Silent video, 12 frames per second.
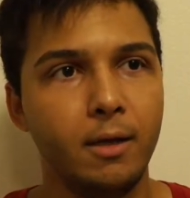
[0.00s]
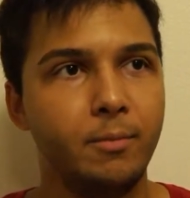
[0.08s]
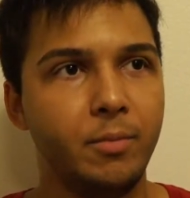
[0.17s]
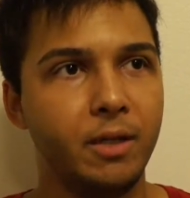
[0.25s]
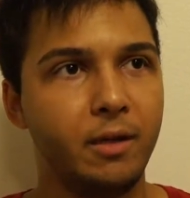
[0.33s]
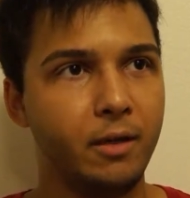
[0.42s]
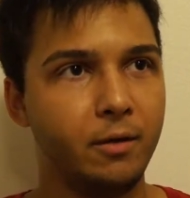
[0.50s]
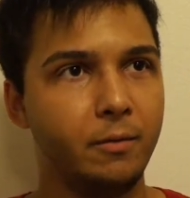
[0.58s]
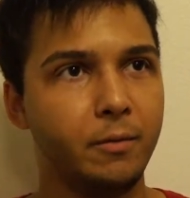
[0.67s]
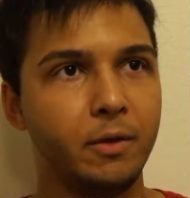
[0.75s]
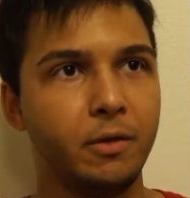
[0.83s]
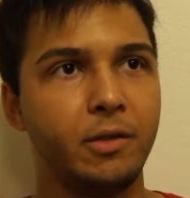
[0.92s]
But the only
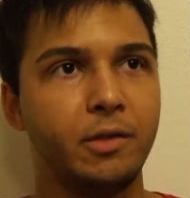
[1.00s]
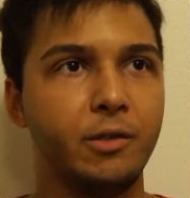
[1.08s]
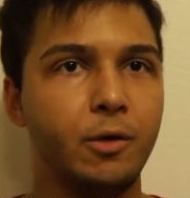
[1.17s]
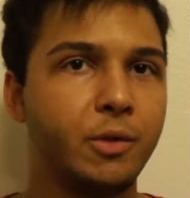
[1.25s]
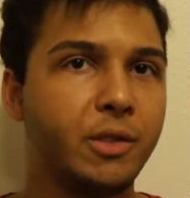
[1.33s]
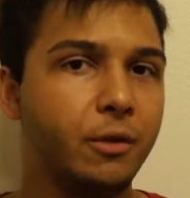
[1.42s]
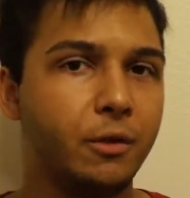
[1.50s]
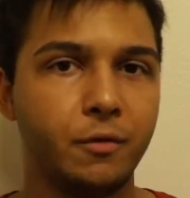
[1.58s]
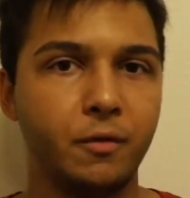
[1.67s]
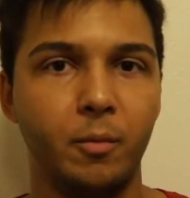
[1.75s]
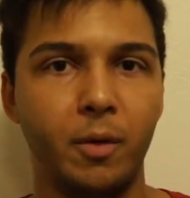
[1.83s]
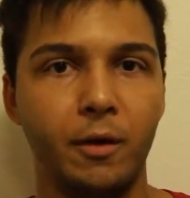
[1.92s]
real show stealers
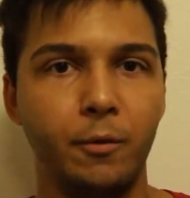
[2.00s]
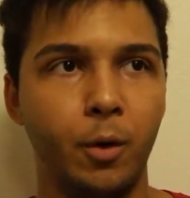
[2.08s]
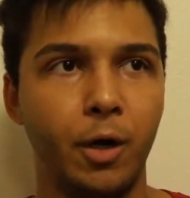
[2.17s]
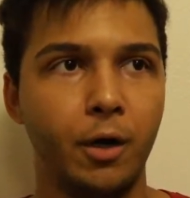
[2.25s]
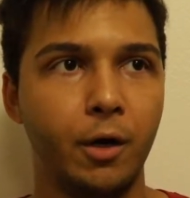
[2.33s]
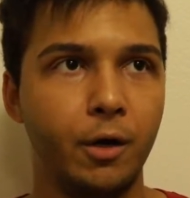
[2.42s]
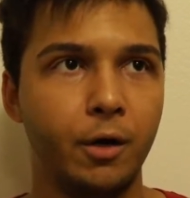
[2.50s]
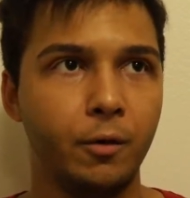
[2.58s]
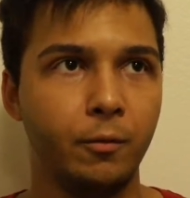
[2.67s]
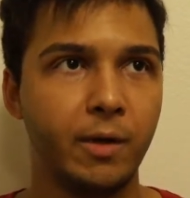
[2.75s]
for me were